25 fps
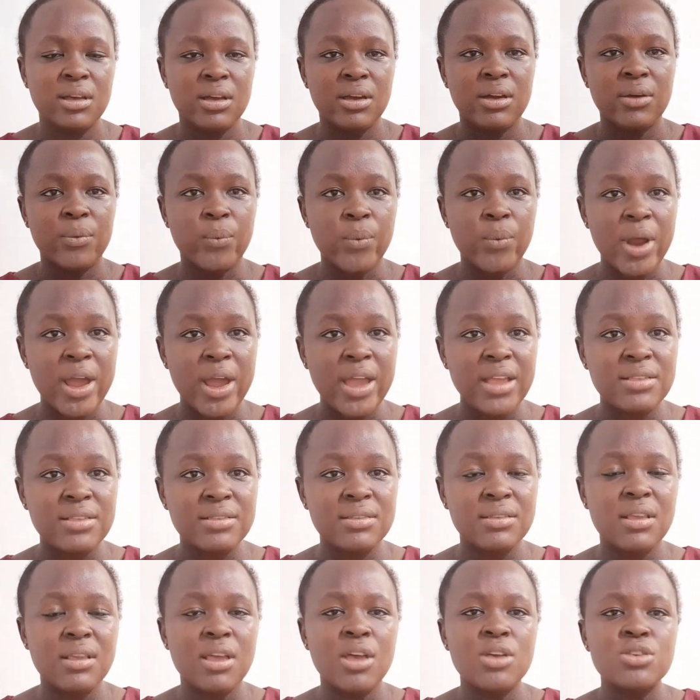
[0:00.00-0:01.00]
right?
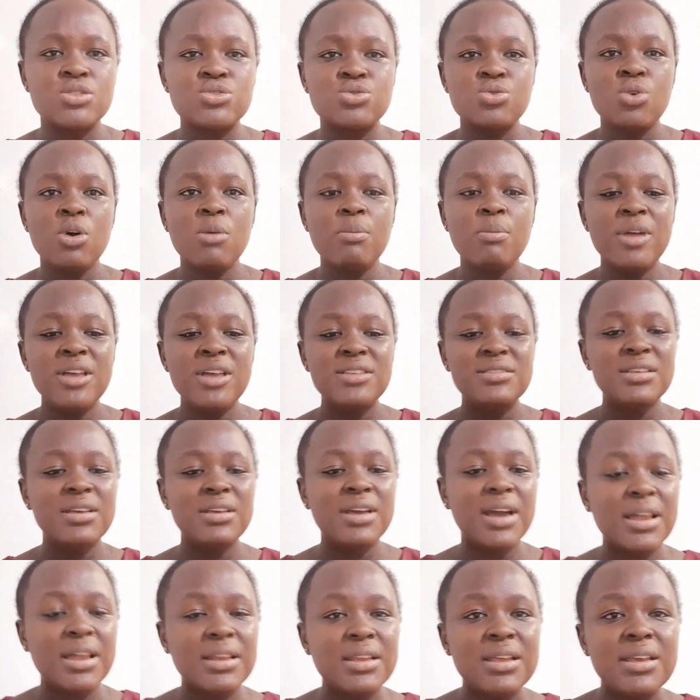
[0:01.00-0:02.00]
So
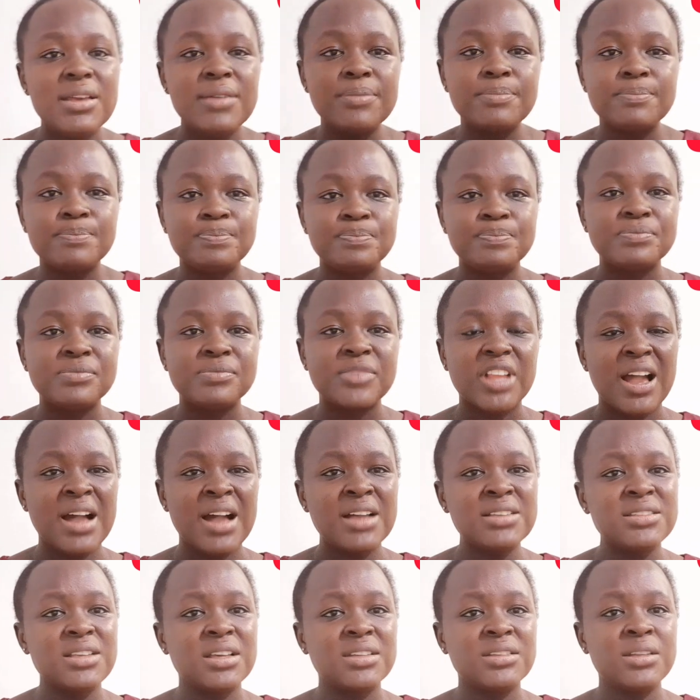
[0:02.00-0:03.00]
basically,
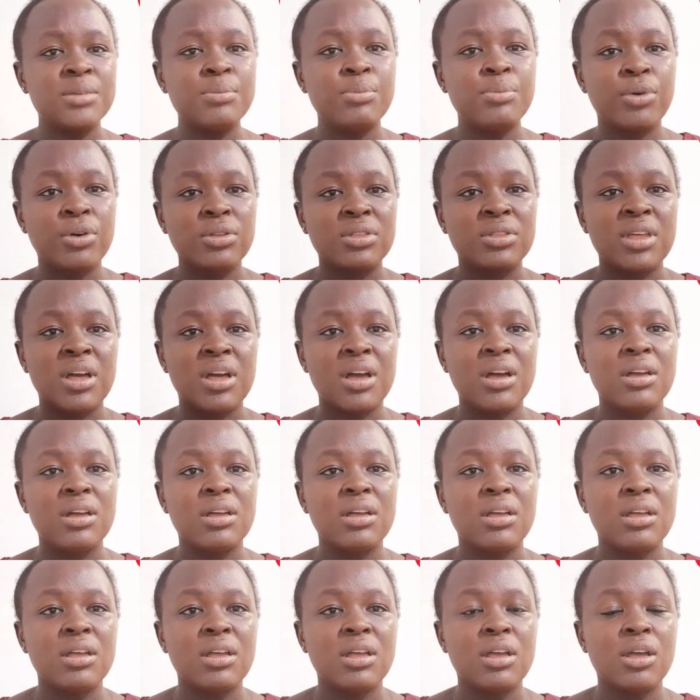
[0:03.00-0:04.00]
as an importer,
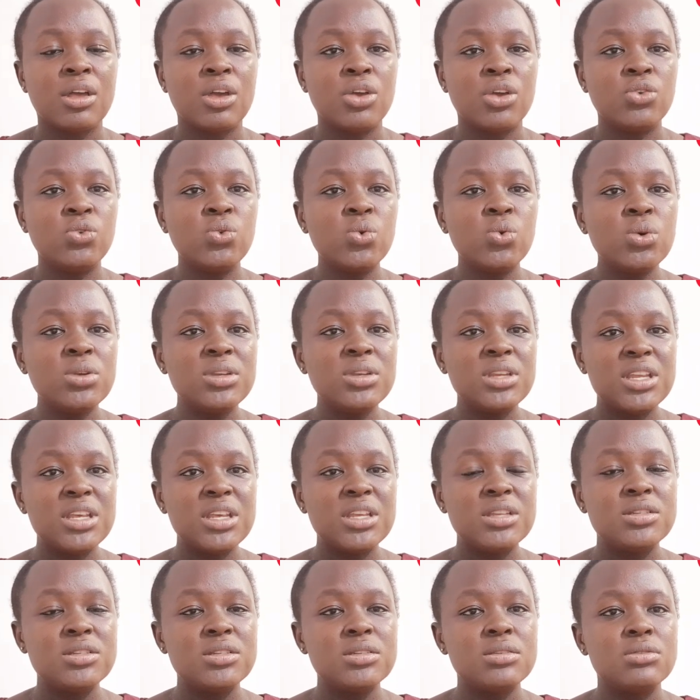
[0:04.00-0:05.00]
you need
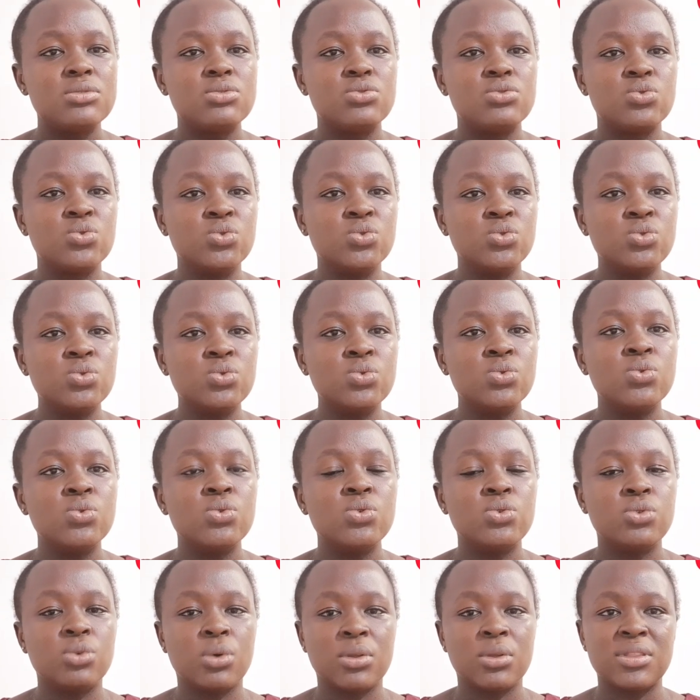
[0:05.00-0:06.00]
to do
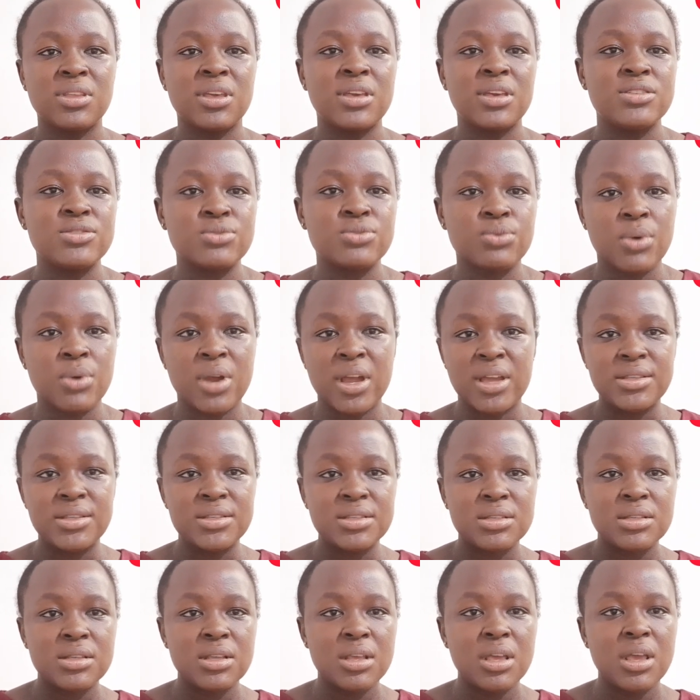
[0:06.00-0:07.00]
your things right.
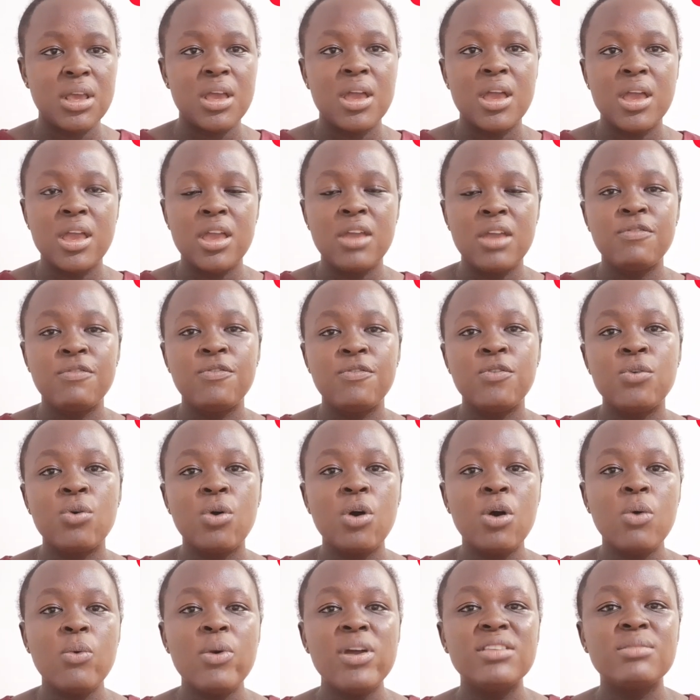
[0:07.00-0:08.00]
If you
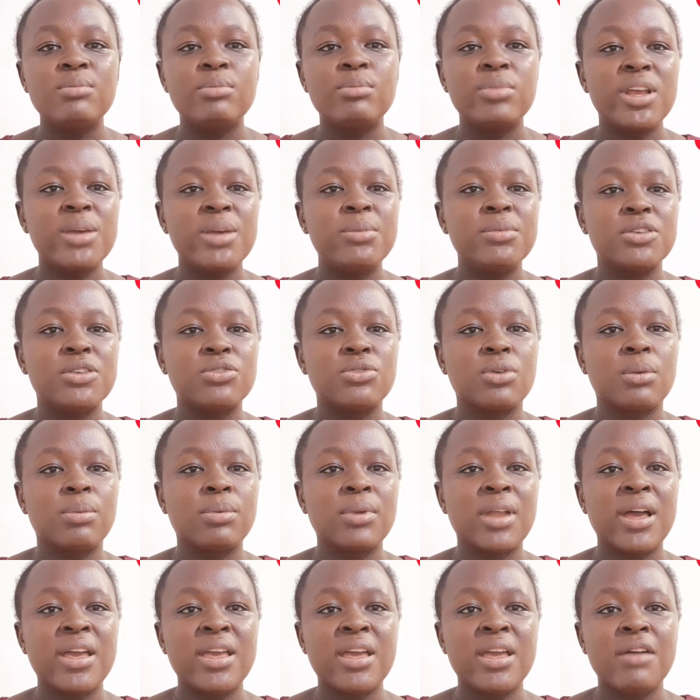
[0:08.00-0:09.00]
always blame the
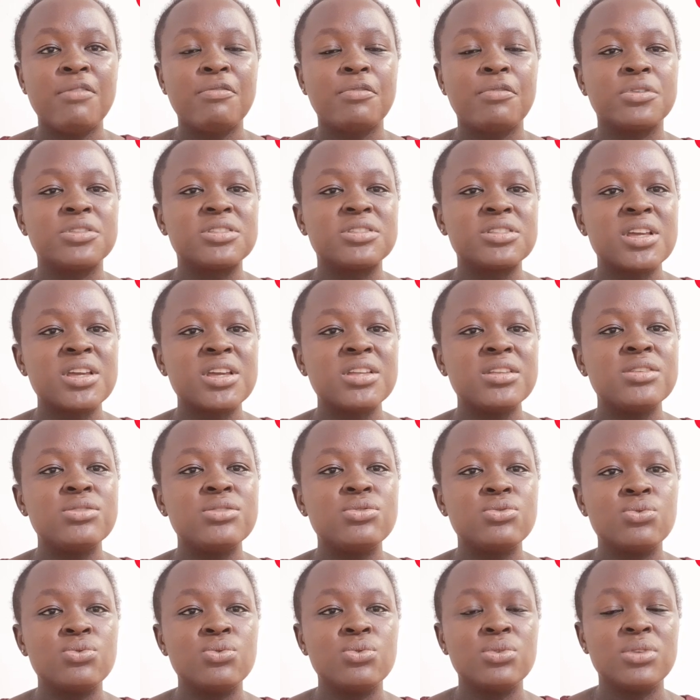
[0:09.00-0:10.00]
supplier for sending
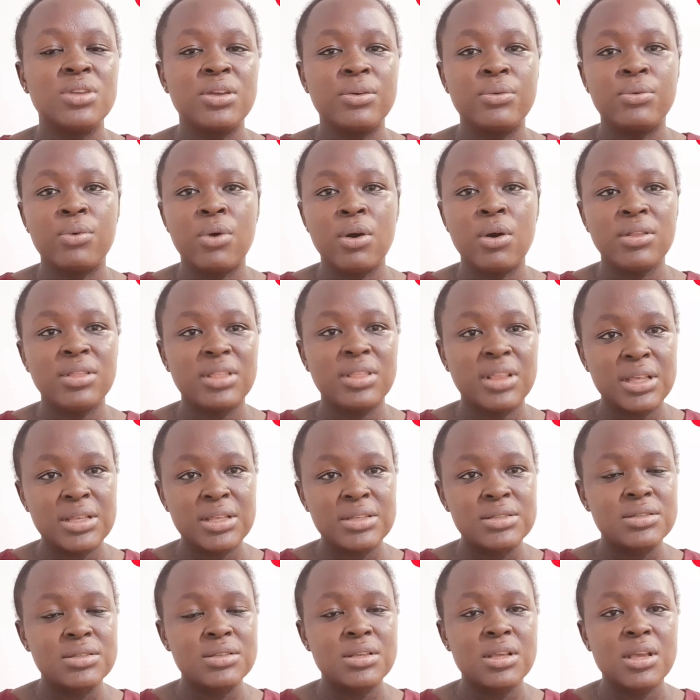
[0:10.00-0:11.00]
you the wrong
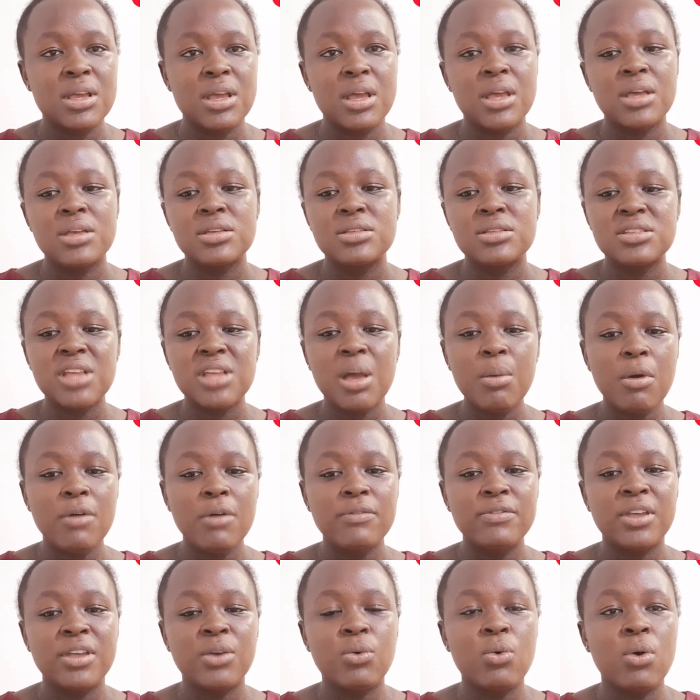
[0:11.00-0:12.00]
things, some of
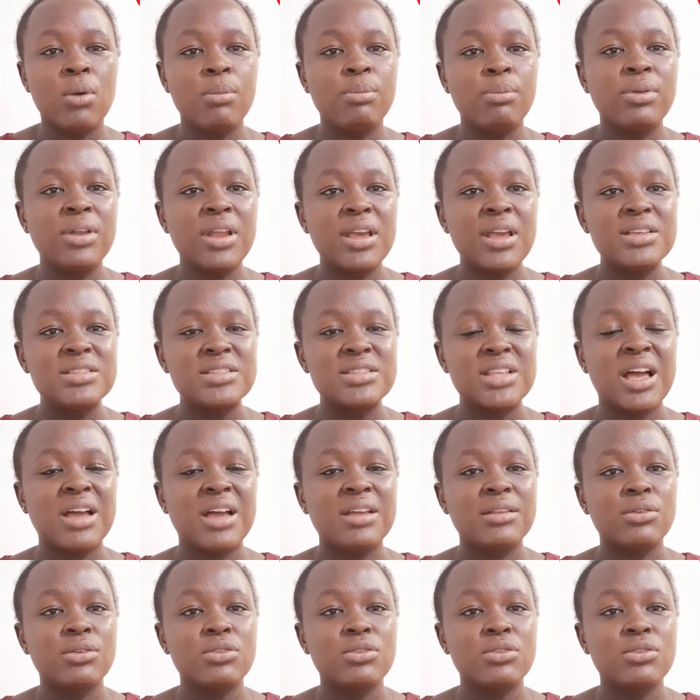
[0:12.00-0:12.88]
the complaints that